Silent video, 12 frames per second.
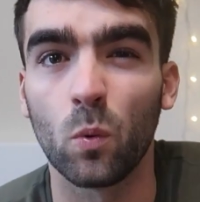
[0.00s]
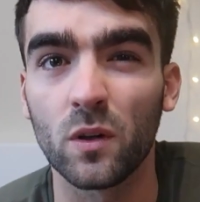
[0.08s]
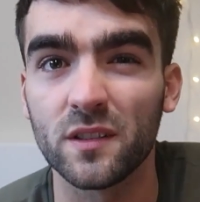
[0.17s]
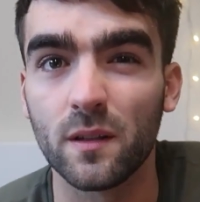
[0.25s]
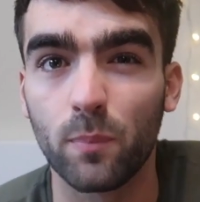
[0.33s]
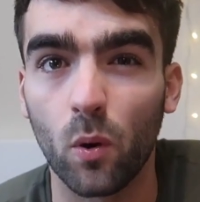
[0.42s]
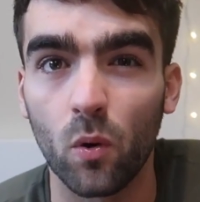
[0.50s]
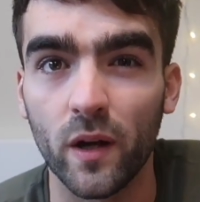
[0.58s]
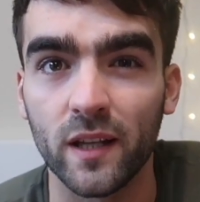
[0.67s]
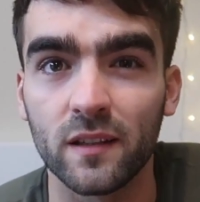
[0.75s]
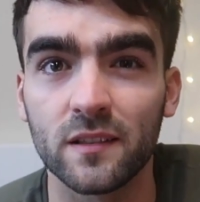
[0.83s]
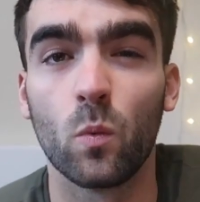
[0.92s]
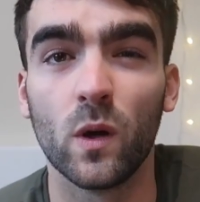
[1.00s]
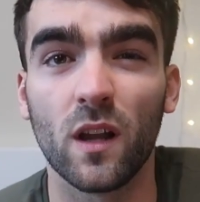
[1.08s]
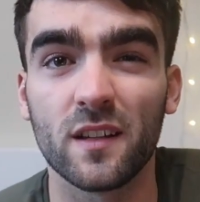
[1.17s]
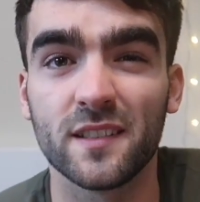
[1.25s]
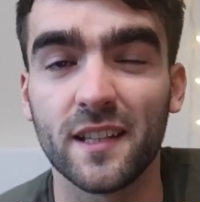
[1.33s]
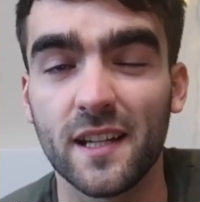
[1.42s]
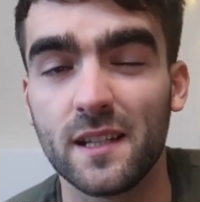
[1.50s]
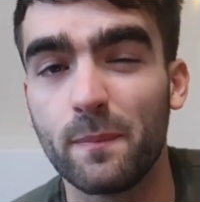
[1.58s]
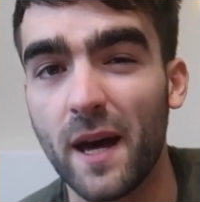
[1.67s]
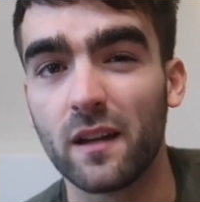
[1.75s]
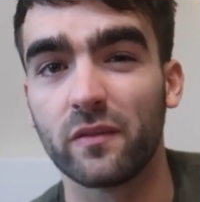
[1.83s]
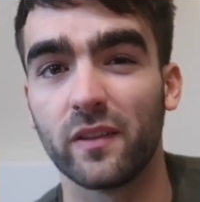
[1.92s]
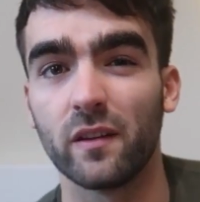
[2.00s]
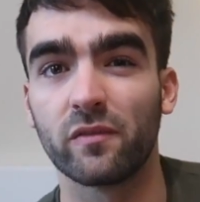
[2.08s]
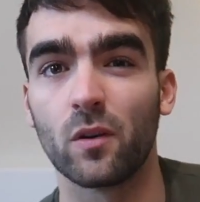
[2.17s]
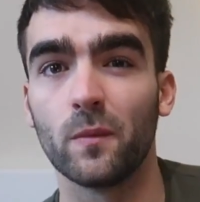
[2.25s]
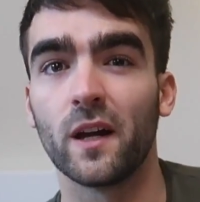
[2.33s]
What's the point? Will I see any benefit from